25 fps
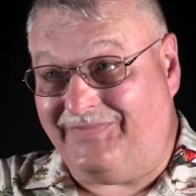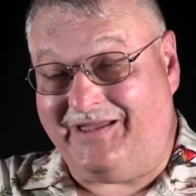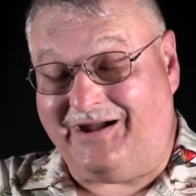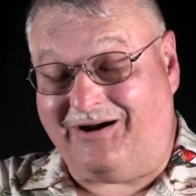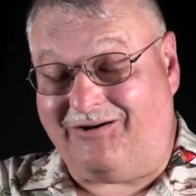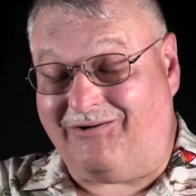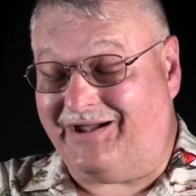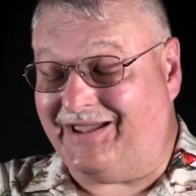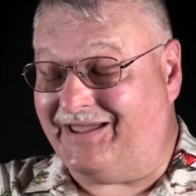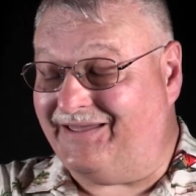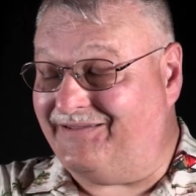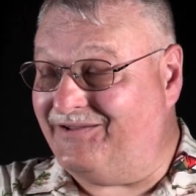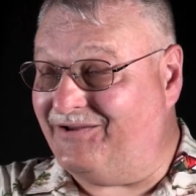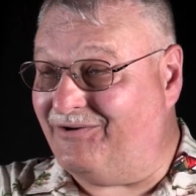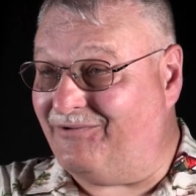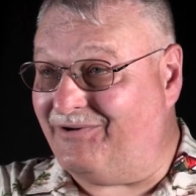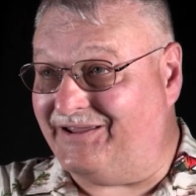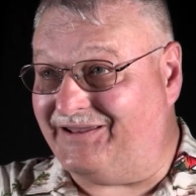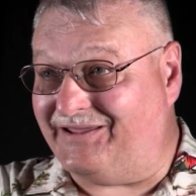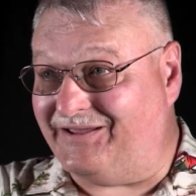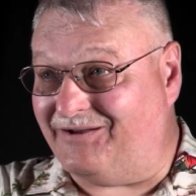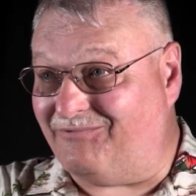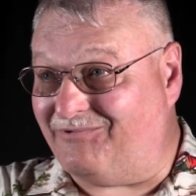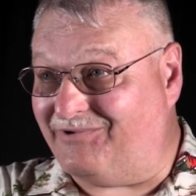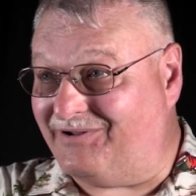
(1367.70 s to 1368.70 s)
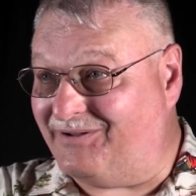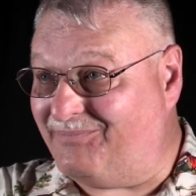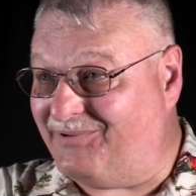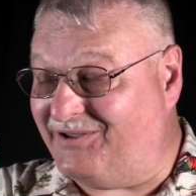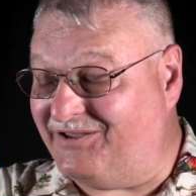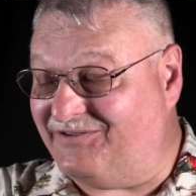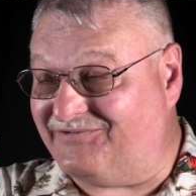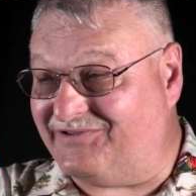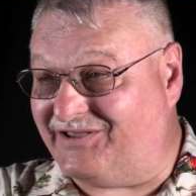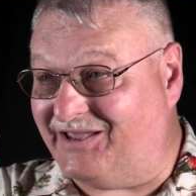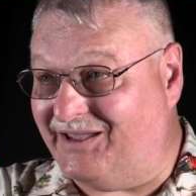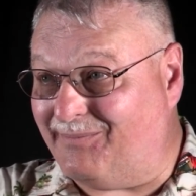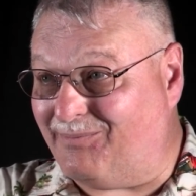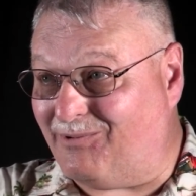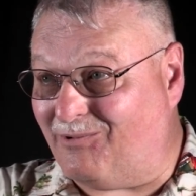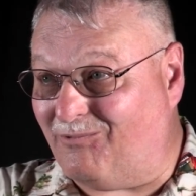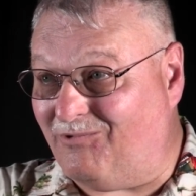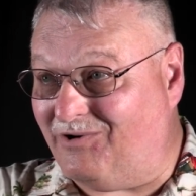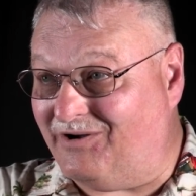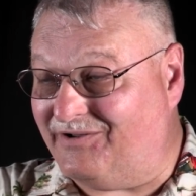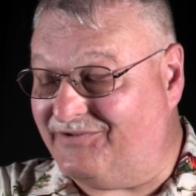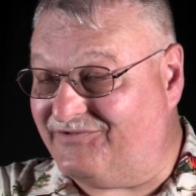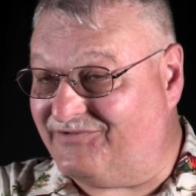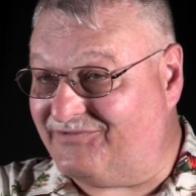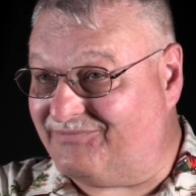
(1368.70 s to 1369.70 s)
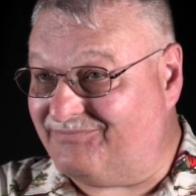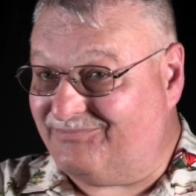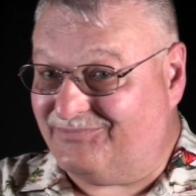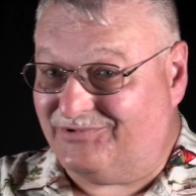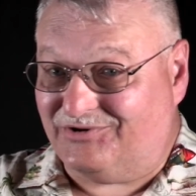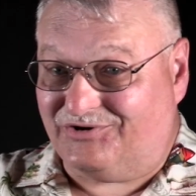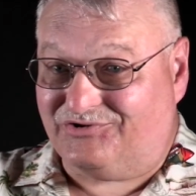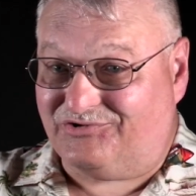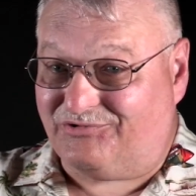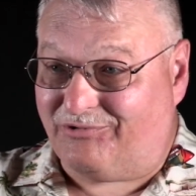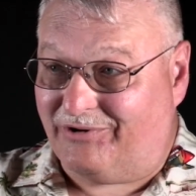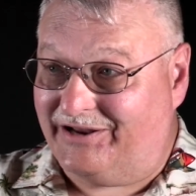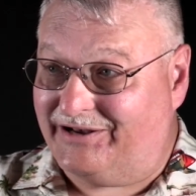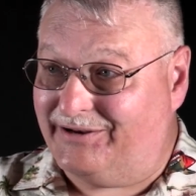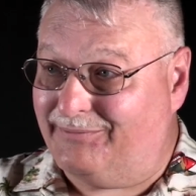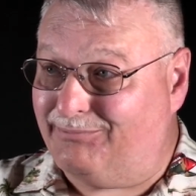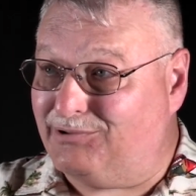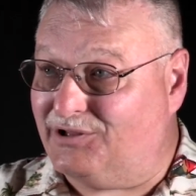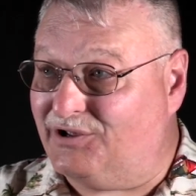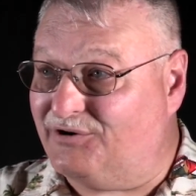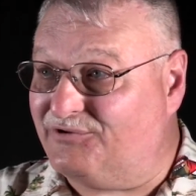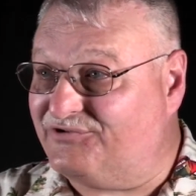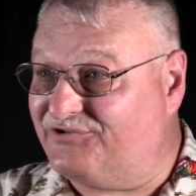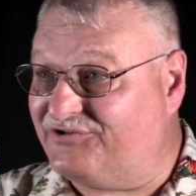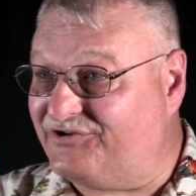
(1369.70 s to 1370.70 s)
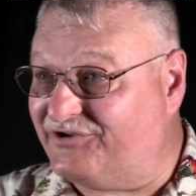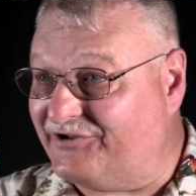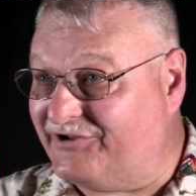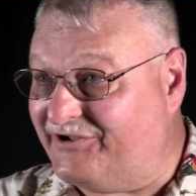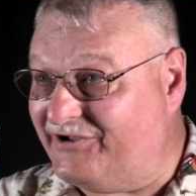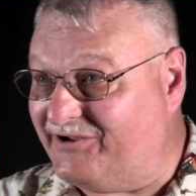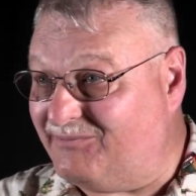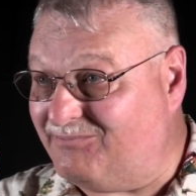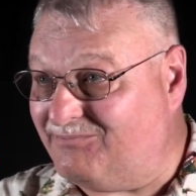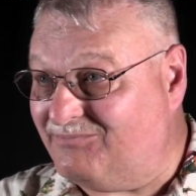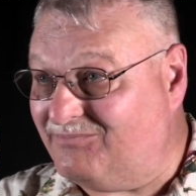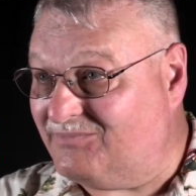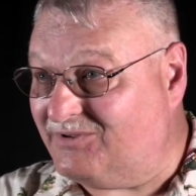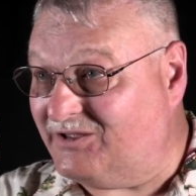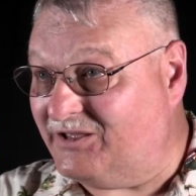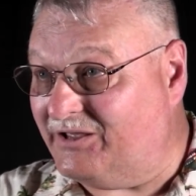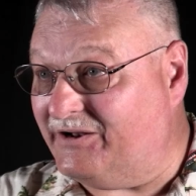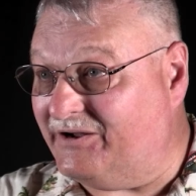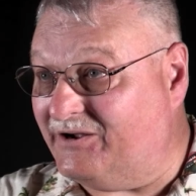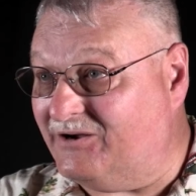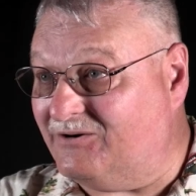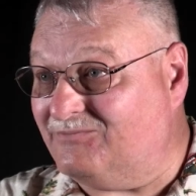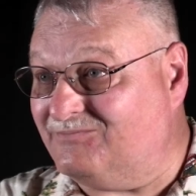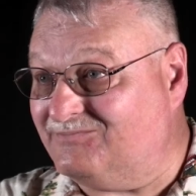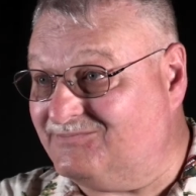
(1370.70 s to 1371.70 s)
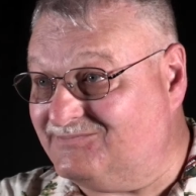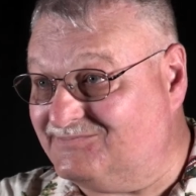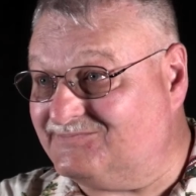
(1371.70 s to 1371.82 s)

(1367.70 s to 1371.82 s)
No, I had no idea what a peacekeeper was. You're trained to blow shit up, you know.